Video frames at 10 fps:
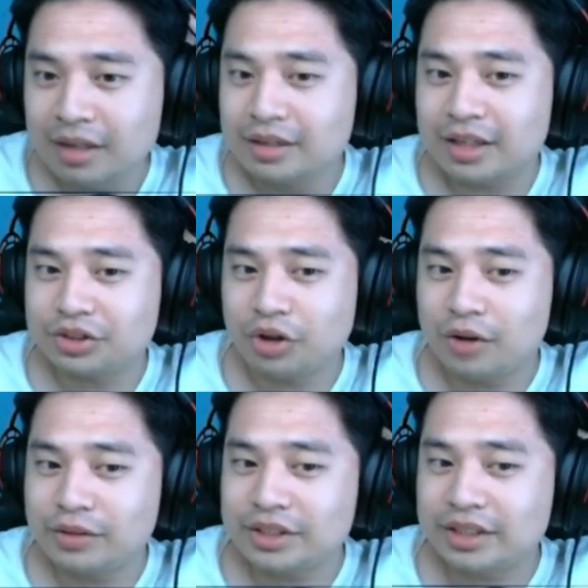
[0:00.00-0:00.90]
Yeah, so
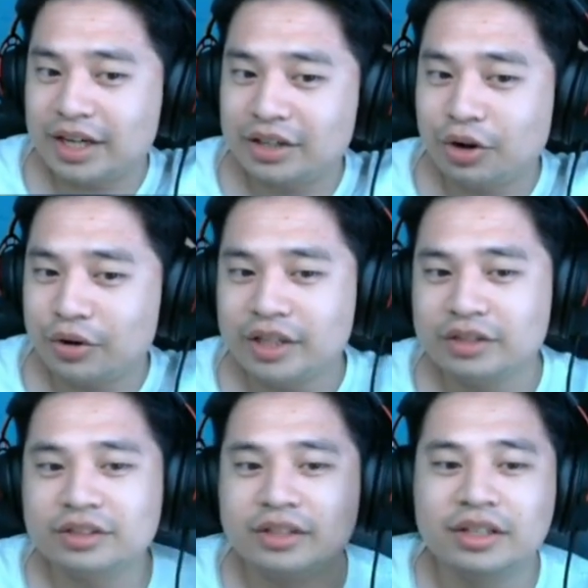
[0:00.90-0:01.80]
I was scared going
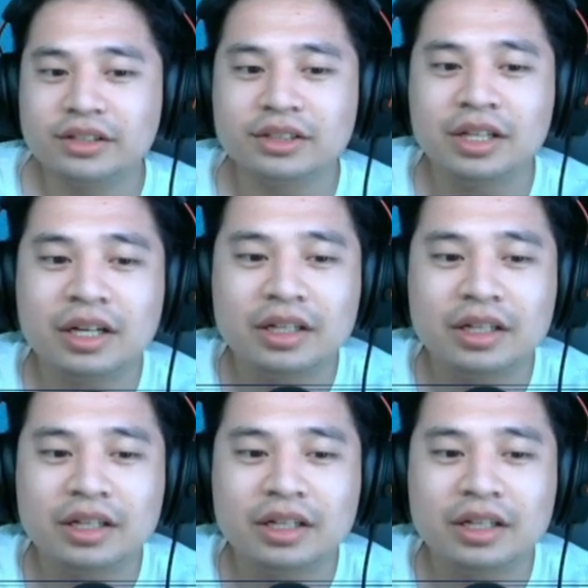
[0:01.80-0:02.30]
into this.